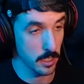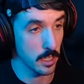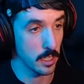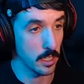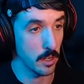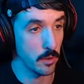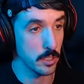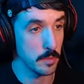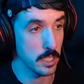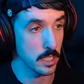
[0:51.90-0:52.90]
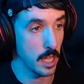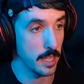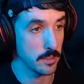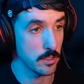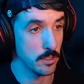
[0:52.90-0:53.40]
Uh, it always means a
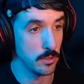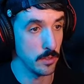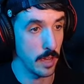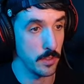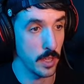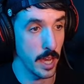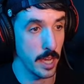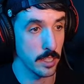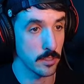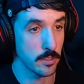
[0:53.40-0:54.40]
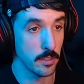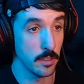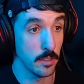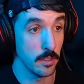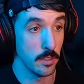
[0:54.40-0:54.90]
lot to have you guys
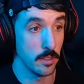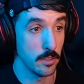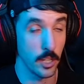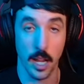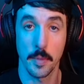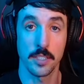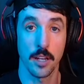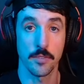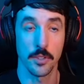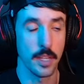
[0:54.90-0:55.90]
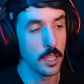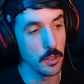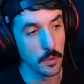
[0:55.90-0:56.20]
check out my stuff, so thank you.